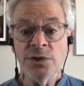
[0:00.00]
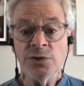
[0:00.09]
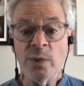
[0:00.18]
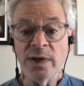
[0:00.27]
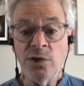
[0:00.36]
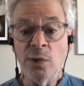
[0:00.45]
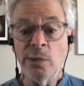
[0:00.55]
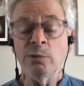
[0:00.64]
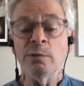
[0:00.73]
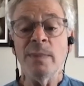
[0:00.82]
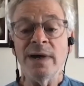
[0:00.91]
So I'd go
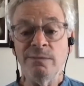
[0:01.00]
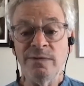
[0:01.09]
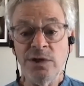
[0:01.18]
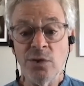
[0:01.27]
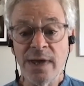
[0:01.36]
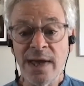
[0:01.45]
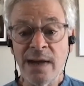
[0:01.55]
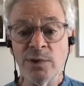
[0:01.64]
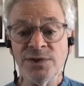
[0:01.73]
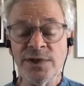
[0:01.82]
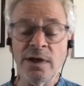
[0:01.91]
in with my video
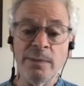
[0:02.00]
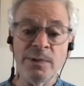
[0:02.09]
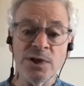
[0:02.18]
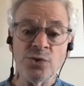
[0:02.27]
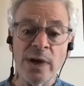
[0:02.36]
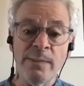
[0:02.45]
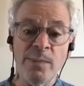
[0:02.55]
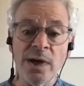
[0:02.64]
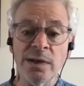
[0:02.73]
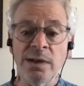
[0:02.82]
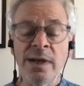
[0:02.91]
camera, set it up on a
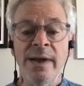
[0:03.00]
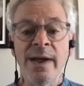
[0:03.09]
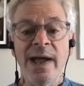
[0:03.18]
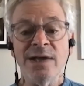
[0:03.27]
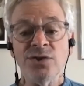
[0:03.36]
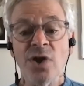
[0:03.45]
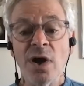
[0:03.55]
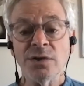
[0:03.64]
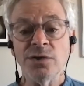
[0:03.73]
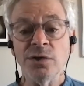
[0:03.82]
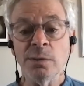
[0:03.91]
tripod and
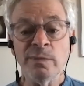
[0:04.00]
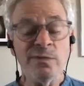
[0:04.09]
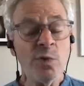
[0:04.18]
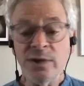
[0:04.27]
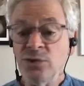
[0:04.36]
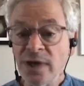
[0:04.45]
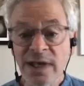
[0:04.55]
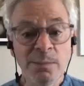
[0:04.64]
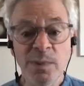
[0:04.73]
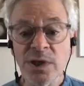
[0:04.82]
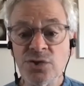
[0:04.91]
talk to them. Before I took
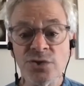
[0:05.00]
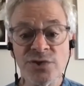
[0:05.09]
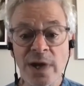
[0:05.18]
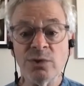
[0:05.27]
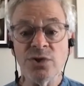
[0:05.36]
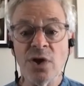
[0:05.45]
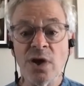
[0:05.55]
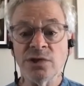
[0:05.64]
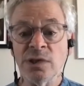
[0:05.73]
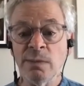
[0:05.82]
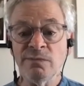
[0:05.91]
any pictures, I would talk
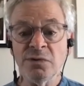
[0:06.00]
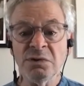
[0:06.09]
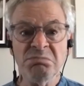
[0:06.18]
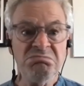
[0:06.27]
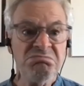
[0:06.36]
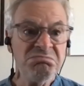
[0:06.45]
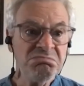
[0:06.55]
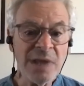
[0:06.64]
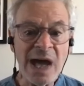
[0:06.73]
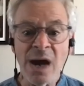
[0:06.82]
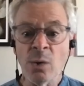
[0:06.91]
to them for
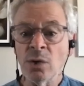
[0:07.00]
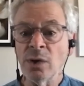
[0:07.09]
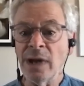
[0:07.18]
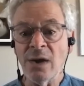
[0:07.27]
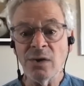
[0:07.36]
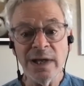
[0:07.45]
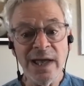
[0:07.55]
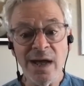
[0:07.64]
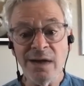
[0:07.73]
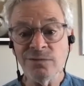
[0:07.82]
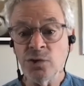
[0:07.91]
hour and a
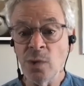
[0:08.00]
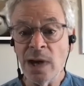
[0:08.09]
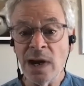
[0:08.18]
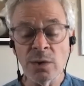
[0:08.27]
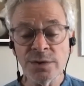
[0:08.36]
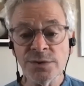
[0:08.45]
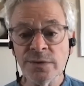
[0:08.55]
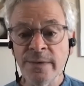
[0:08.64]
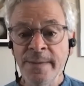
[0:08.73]
half, 2 hours,